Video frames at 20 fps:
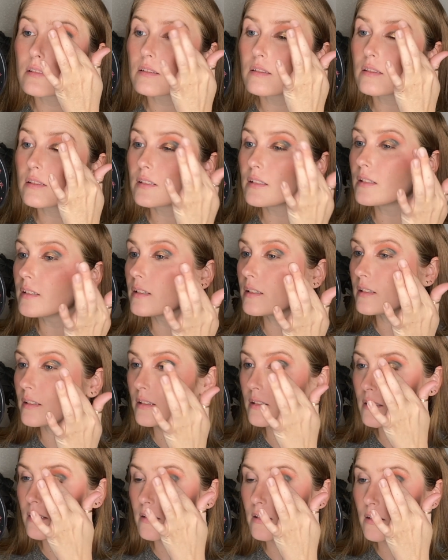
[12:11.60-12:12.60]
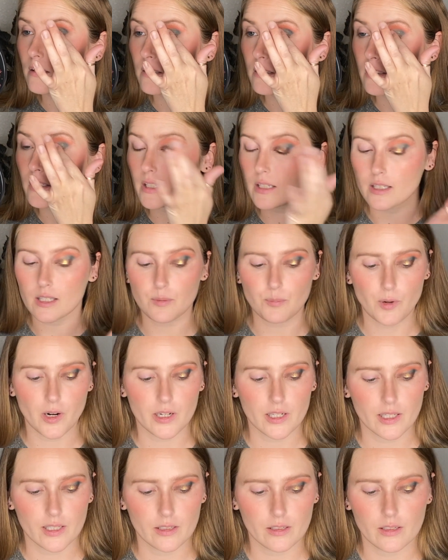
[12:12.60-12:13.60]
Um, kind of spread
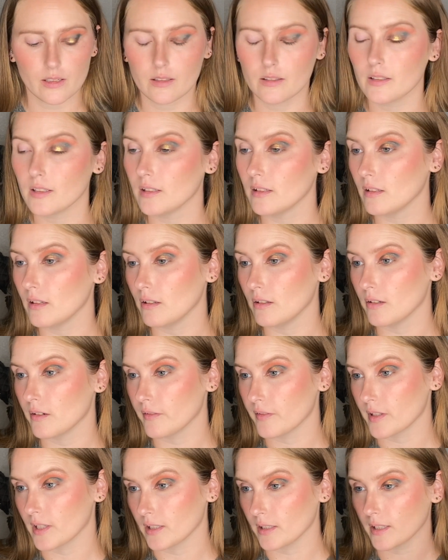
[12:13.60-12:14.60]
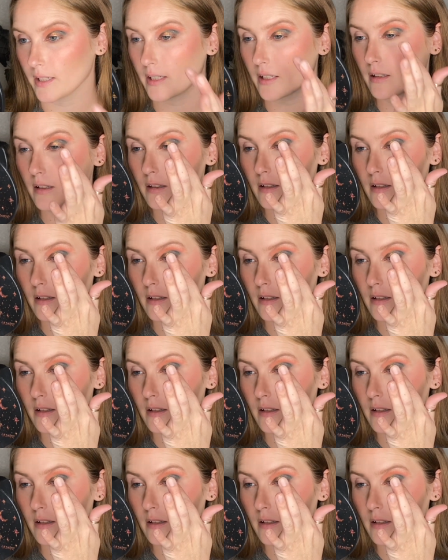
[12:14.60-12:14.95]
it a little all over the lid.